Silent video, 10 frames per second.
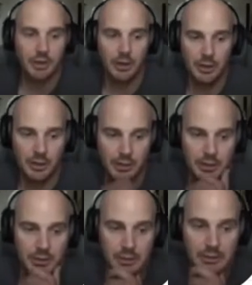our
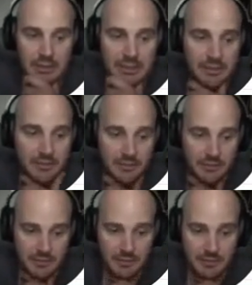
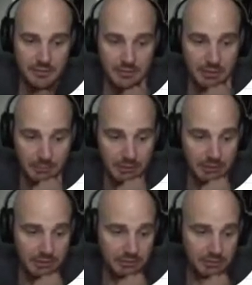leads
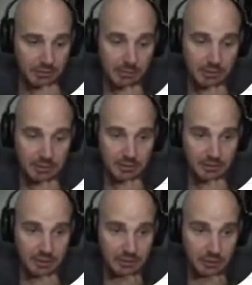template, this is the monthly
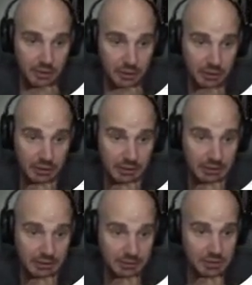stats on our
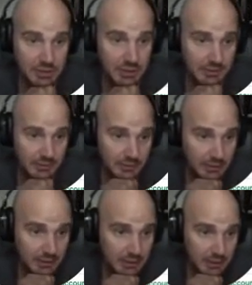leads sheet.
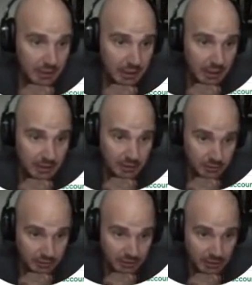These
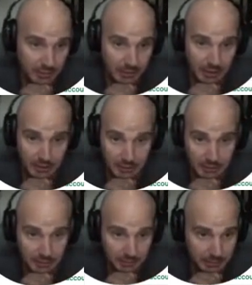are set up a
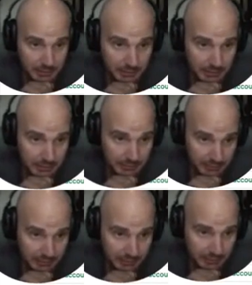little bit
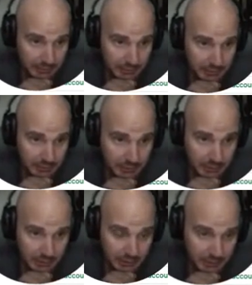different,
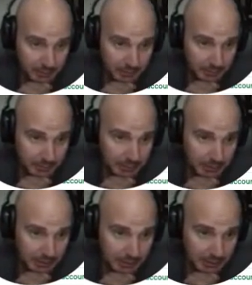
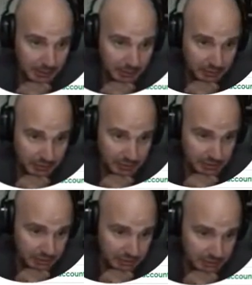but
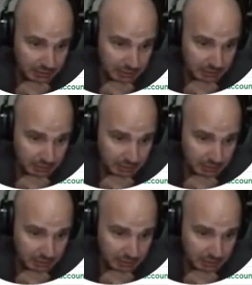essentially,